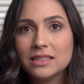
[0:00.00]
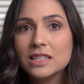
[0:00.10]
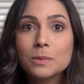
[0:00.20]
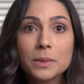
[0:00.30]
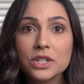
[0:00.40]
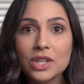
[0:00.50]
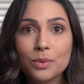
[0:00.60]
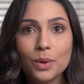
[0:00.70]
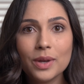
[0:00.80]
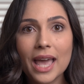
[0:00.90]
this
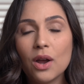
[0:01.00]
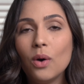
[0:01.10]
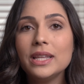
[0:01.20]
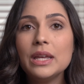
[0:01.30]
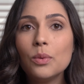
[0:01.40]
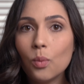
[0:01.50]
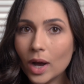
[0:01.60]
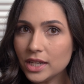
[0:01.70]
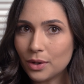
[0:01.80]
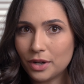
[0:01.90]
person will get only only
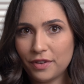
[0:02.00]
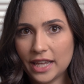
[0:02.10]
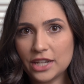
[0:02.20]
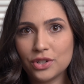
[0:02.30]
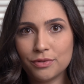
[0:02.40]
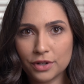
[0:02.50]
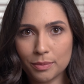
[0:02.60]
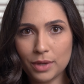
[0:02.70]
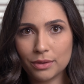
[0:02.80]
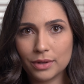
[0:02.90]
one notification
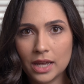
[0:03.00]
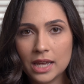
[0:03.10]
from you.